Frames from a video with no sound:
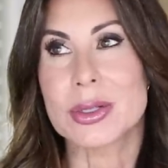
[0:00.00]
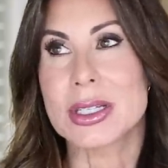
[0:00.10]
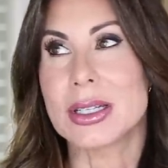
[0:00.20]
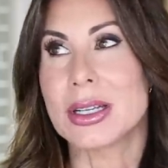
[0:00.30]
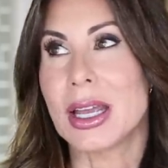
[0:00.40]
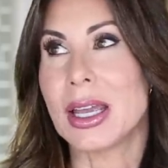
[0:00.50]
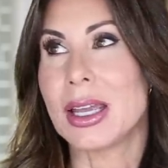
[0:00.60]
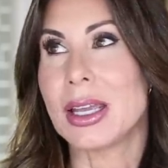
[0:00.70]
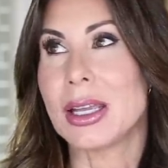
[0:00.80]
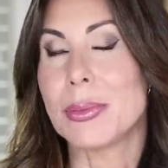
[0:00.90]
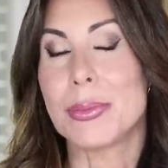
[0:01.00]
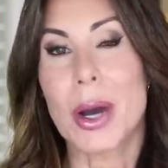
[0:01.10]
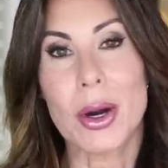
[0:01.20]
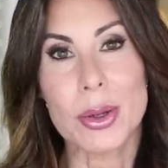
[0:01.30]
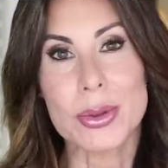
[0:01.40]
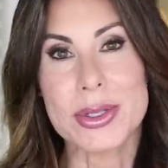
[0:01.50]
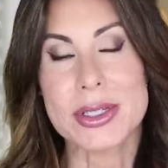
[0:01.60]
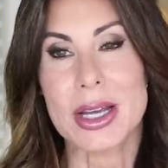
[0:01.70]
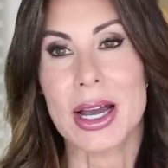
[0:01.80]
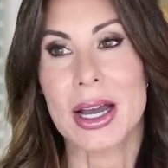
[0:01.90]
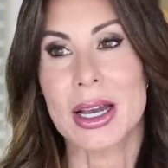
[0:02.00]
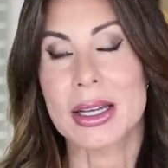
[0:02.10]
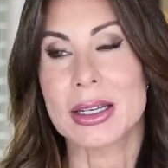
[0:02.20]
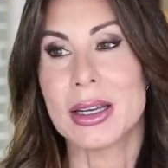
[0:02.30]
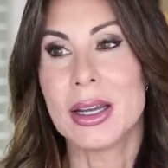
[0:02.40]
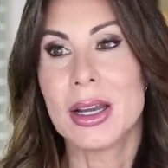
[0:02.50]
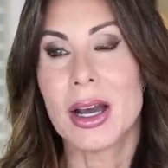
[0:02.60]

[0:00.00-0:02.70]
did a post on